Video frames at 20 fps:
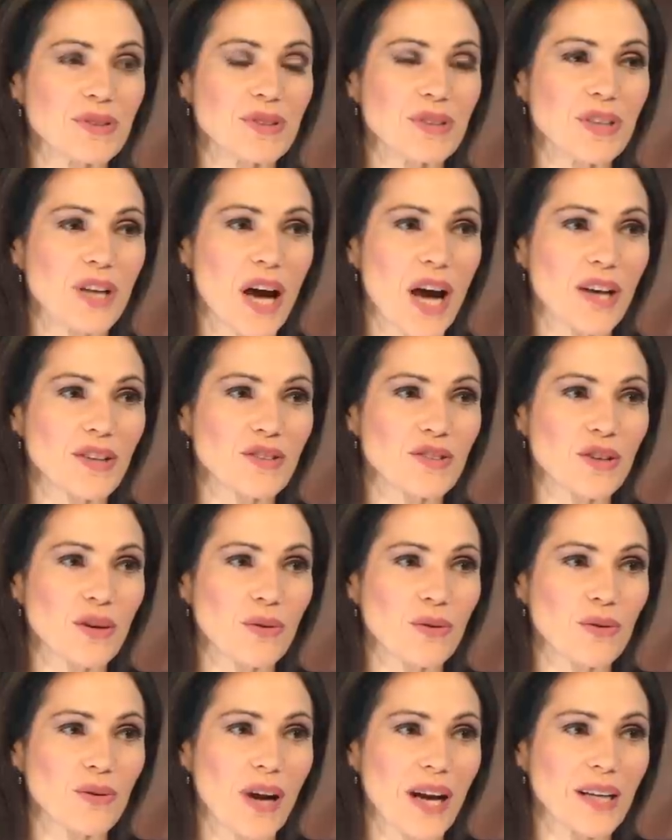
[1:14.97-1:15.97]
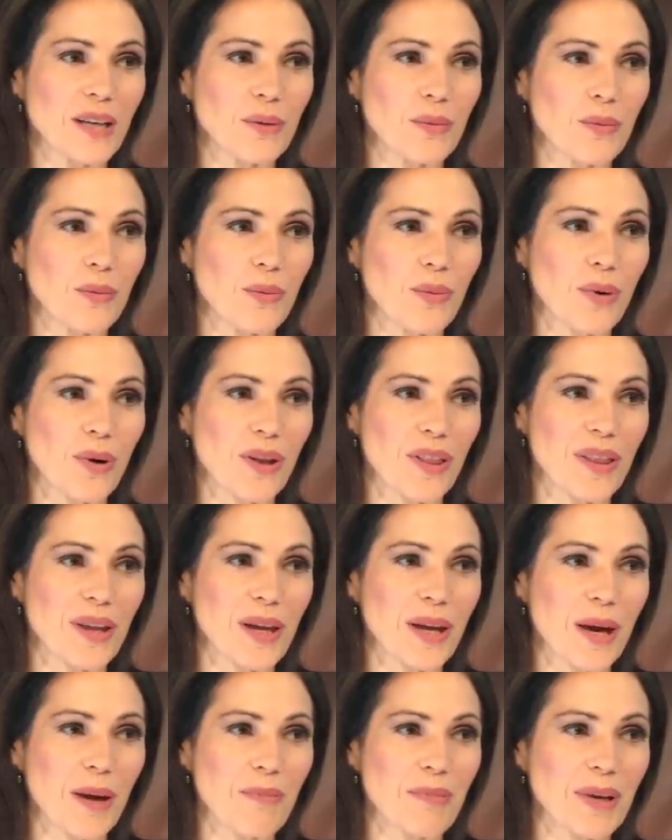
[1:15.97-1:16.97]
not so
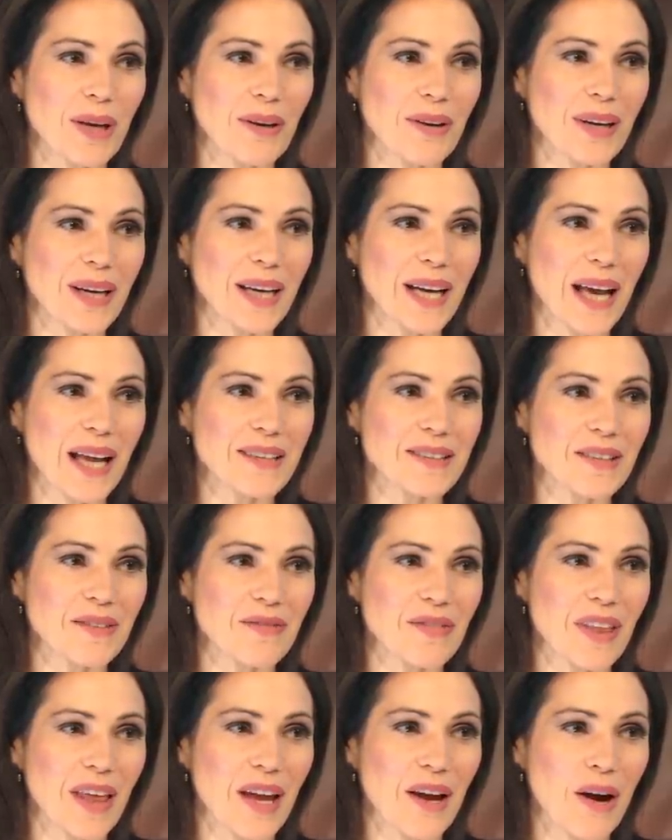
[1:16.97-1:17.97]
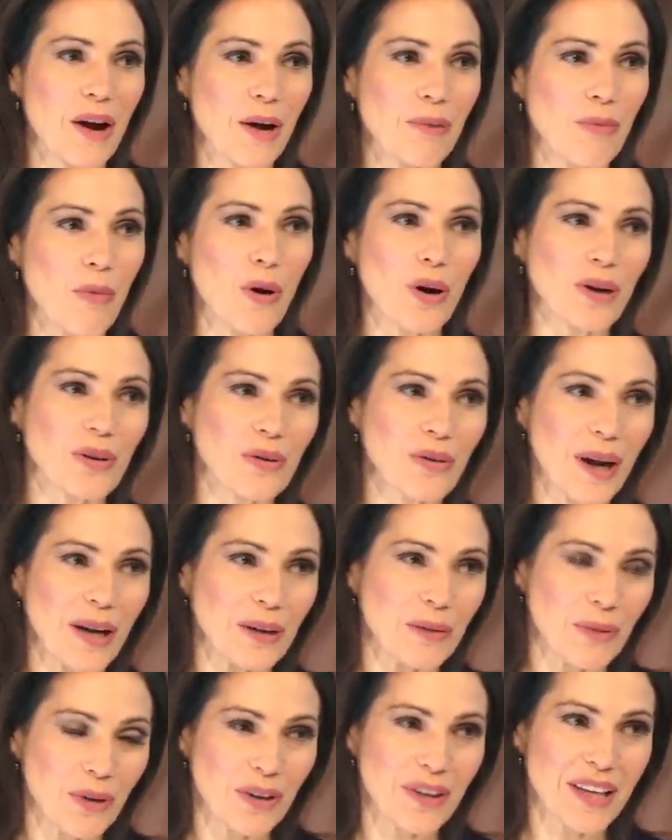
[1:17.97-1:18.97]
creditworthy appearing as if they are more
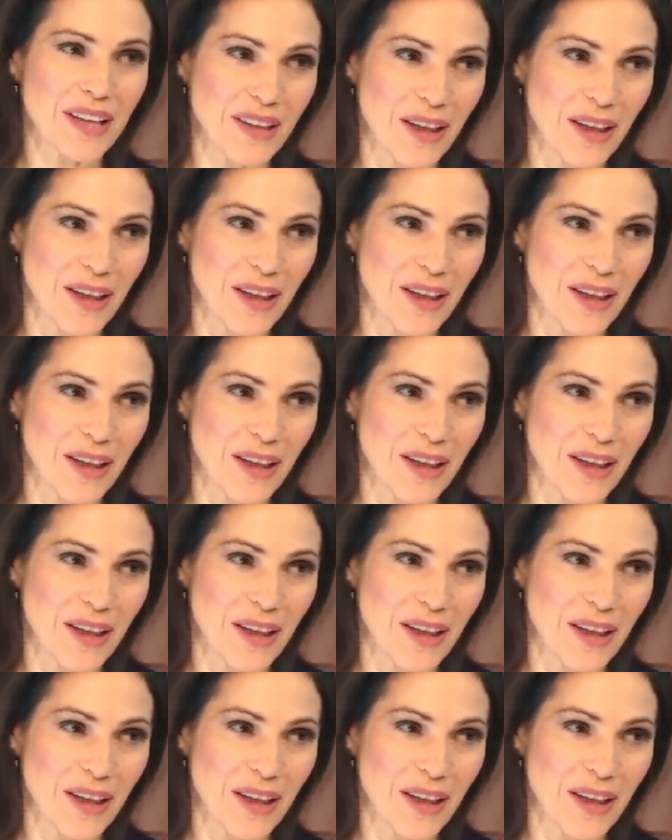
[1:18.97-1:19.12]
creditworthy